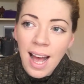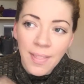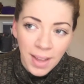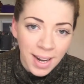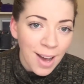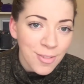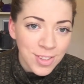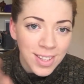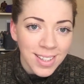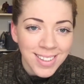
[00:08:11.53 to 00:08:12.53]
And then
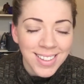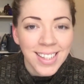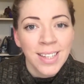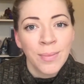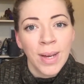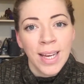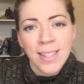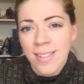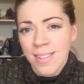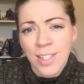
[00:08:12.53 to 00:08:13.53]
after
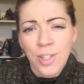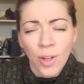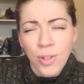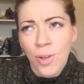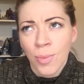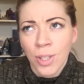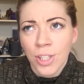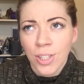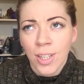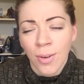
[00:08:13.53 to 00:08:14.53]
it's not so much,